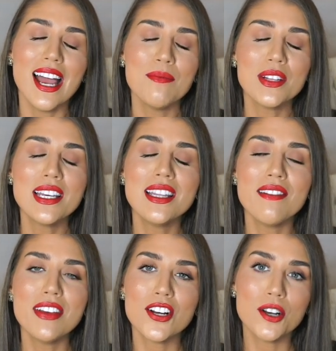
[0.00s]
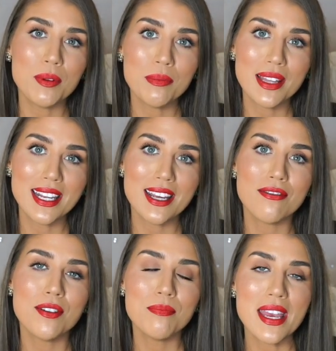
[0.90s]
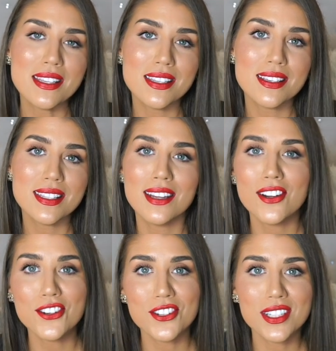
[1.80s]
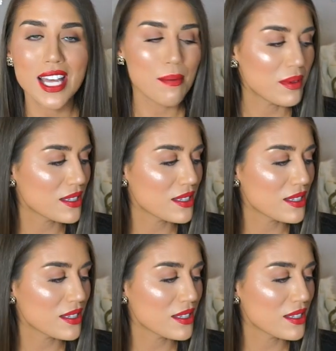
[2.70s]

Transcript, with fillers: I'm really loving Urban Planet for basics and not just that,